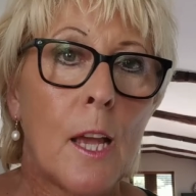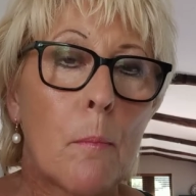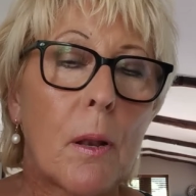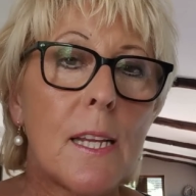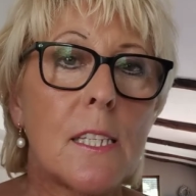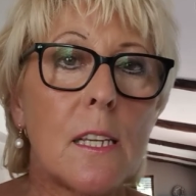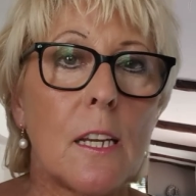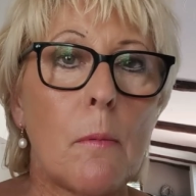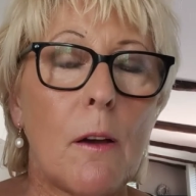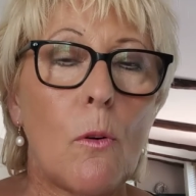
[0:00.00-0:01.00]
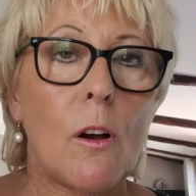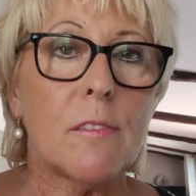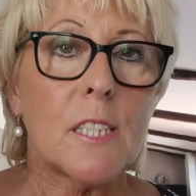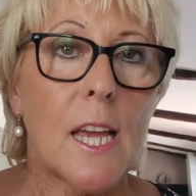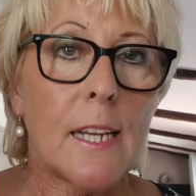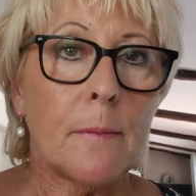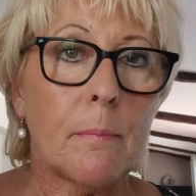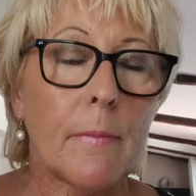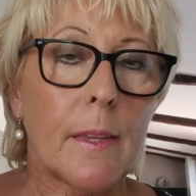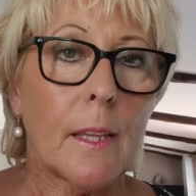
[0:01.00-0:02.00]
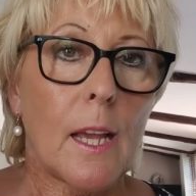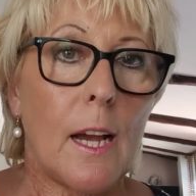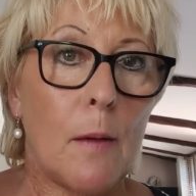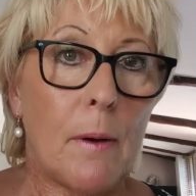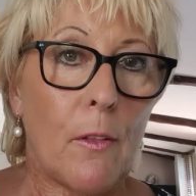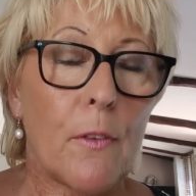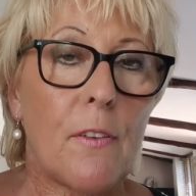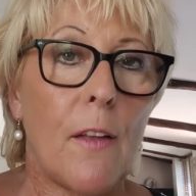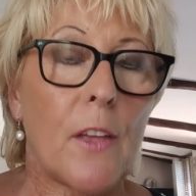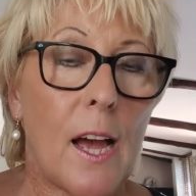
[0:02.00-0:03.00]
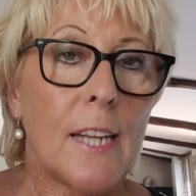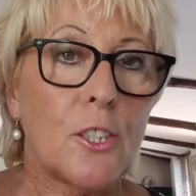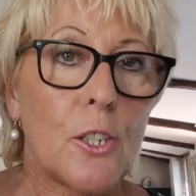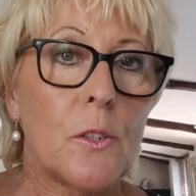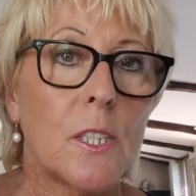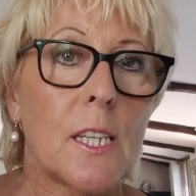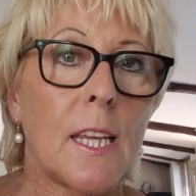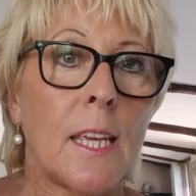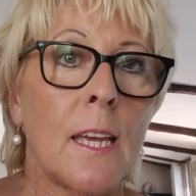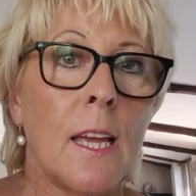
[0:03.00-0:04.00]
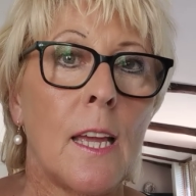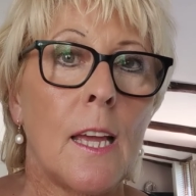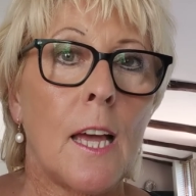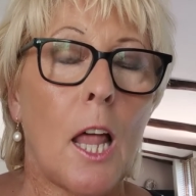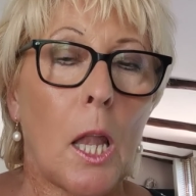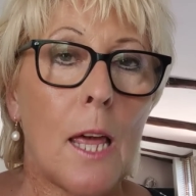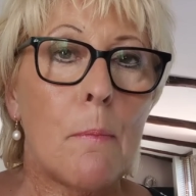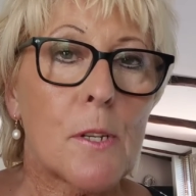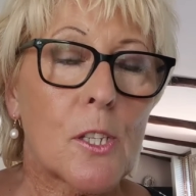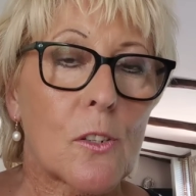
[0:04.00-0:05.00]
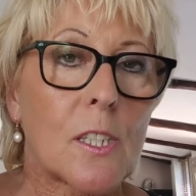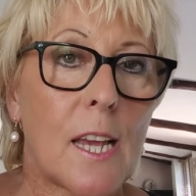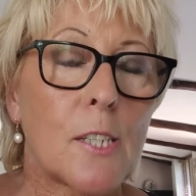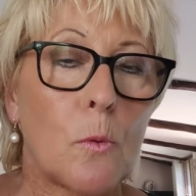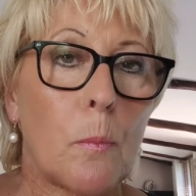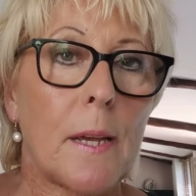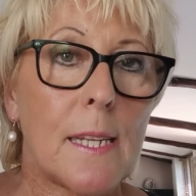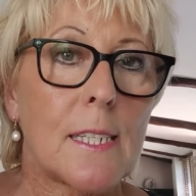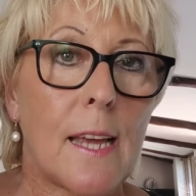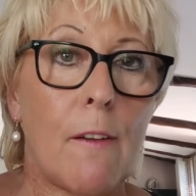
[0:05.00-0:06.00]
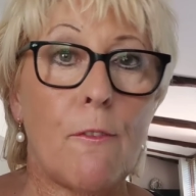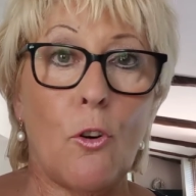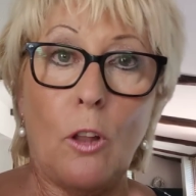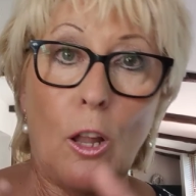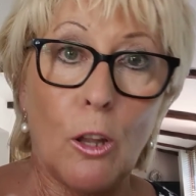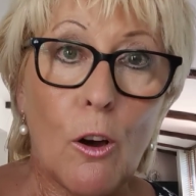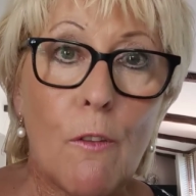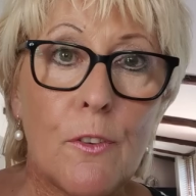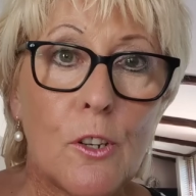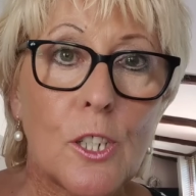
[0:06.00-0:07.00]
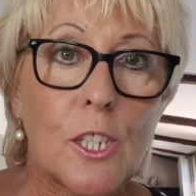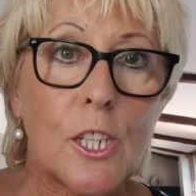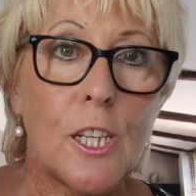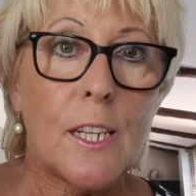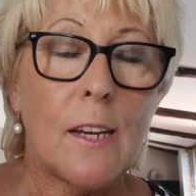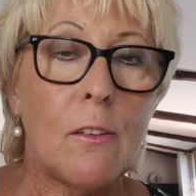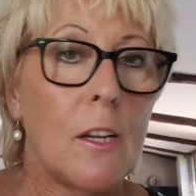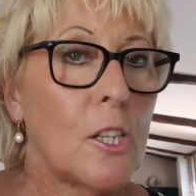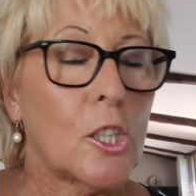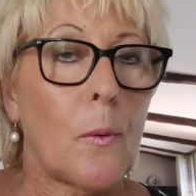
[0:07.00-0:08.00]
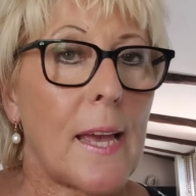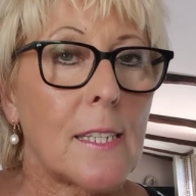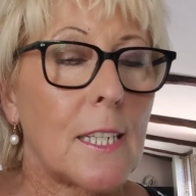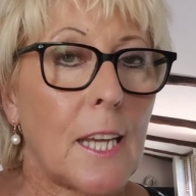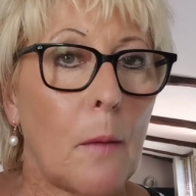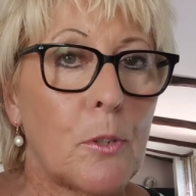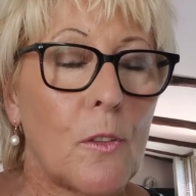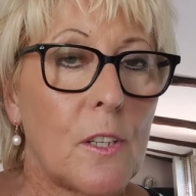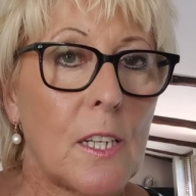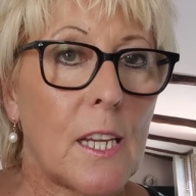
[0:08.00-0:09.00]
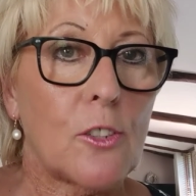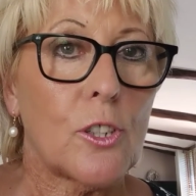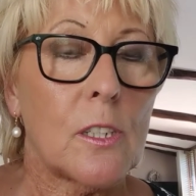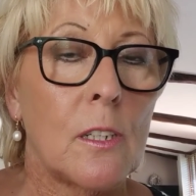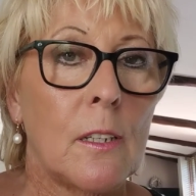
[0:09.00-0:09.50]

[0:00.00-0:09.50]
Please think about what I've said about the fact that I do see Labour's success will be its downfall. A low voter turnout, so he hasn't captured the nation.